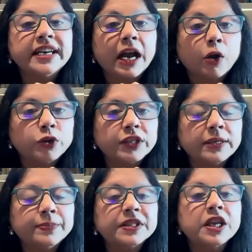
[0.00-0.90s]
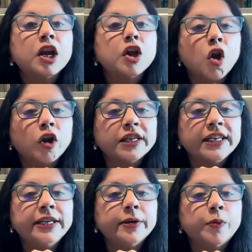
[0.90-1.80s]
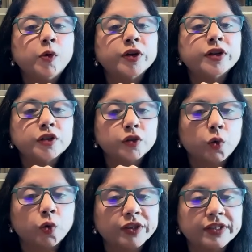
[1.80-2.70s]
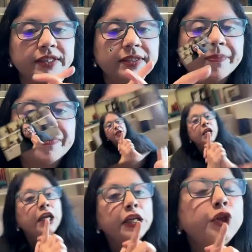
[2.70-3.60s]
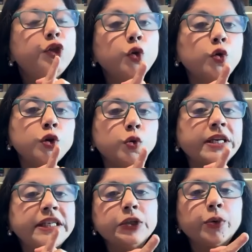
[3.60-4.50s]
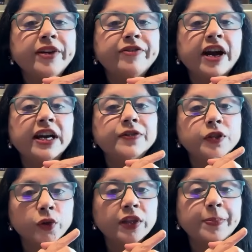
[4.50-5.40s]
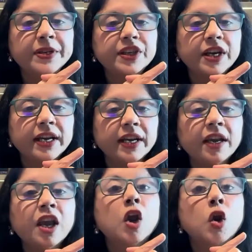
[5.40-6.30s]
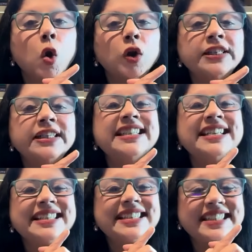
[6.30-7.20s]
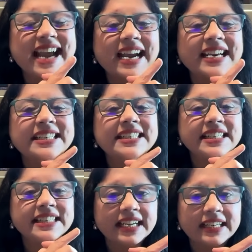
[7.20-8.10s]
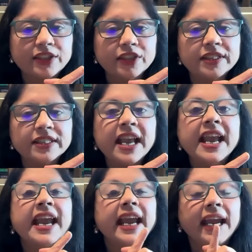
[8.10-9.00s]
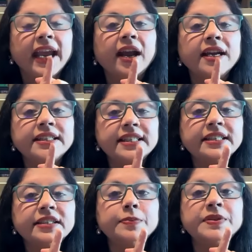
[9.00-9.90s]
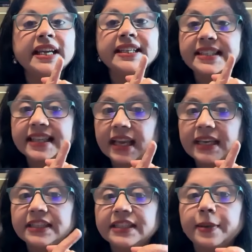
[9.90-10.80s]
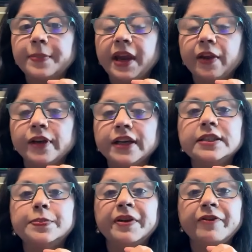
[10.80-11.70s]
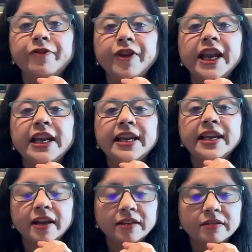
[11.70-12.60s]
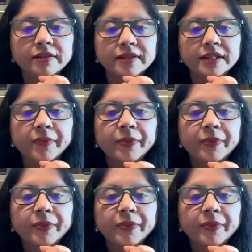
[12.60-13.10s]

in outcomes, not leaderboard scores. In June 2025, Sundar Pichai called it jagged intelligence. AI systems excel in some areas but fail in others.